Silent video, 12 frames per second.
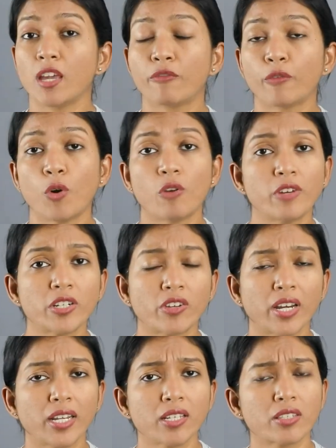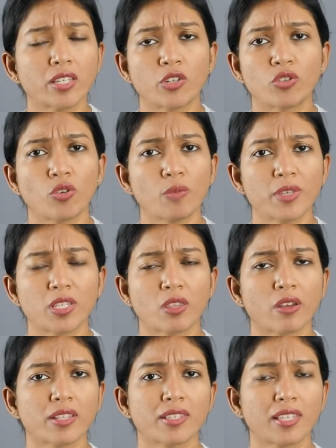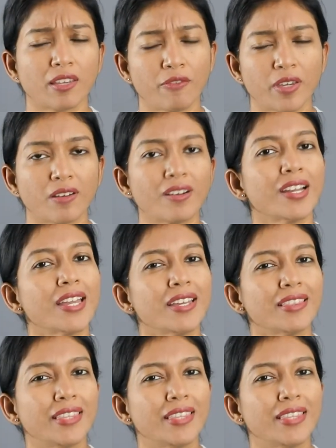If overtraining syndrome is not severe,